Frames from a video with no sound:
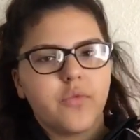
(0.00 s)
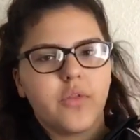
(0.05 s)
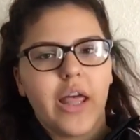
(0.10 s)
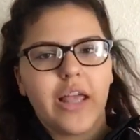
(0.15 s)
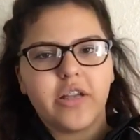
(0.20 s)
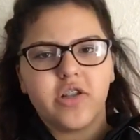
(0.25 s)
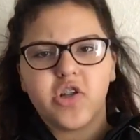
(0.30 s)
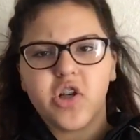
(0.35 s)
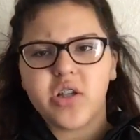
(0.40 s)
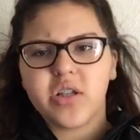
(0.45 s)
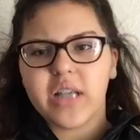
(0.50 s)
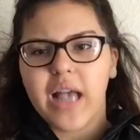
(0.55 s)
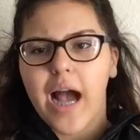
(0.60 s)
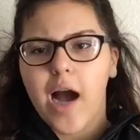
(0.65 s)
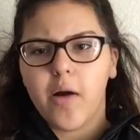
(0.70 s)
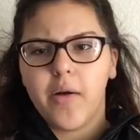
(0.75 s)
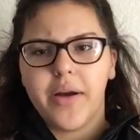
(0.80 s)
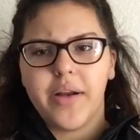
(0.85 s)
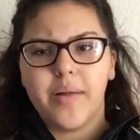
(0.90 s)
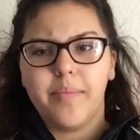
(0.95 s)
like just
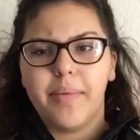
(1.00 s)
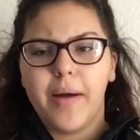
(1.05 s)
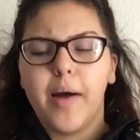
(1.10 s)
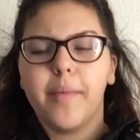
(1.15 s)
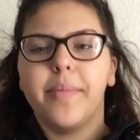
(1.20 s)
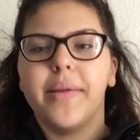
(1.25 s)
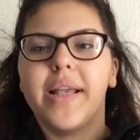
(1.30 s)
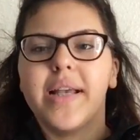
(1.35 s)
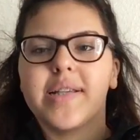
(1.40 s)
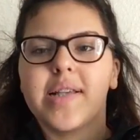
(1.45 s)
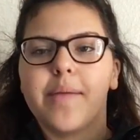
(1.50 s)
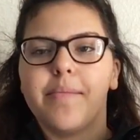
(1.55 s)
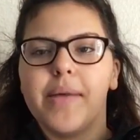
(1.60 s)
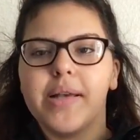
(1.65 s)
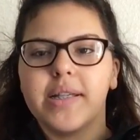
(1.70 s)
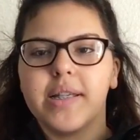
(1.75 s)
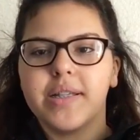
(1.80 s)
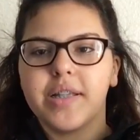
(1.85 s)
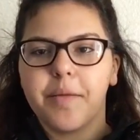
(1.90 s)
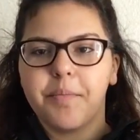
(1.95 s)
out and about because that
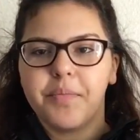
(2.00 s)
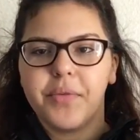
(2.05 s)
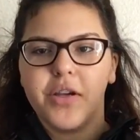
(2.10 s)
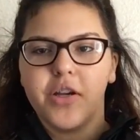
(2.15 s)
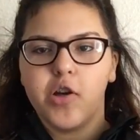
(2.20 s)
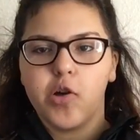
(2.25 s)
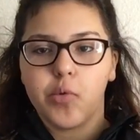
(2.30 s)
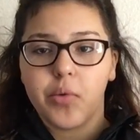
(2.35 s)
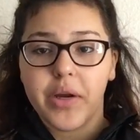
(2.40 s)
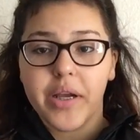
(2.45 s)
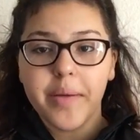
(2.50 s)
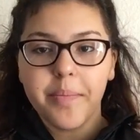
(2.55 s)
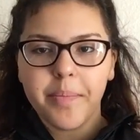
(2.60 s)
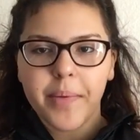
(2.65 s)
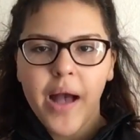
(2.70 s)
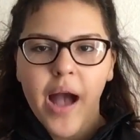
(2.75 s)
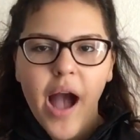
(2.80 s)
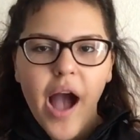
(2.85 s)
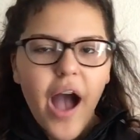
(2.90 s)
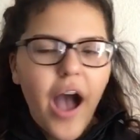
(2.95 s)
messes up the
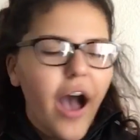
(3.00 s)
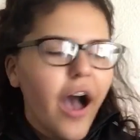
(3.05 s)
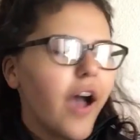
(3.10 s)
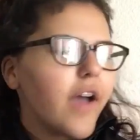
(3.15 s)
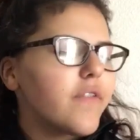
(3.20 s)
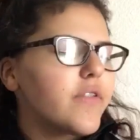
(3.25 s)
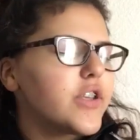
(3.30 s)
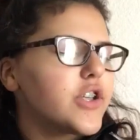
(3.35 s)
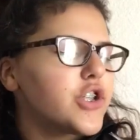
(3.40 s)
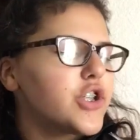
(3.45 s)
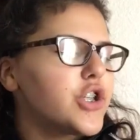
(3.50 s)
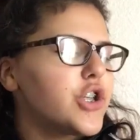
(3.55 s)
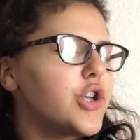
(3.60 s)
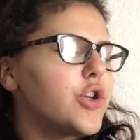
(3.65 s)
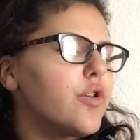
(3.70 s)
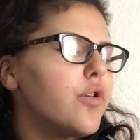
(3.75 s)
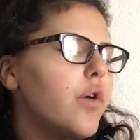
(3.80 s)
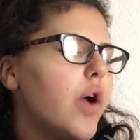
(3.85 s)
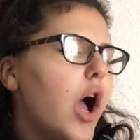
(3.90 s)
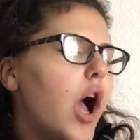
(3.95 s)
grip of the
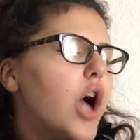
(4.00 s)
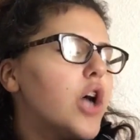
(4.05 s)
shoe.